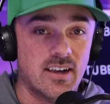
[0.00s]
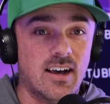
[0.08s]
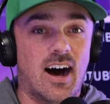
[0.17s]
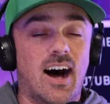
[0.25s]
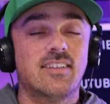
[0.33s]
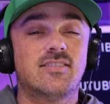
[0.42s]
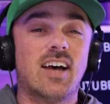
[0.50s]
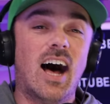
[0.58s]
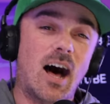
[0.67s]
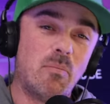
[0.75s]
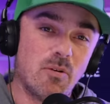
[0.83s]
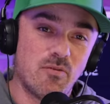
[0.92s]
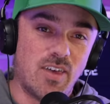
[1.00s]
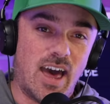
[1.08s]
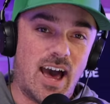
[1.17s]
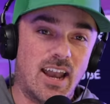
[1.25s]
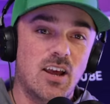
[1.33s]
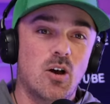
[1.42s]
On top of
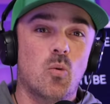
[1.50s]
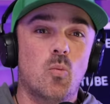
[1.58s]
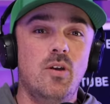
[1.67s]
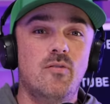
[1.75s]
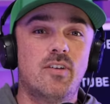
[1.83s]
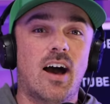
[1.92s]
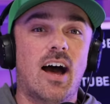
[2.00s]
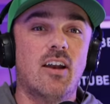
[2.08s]
that, we've got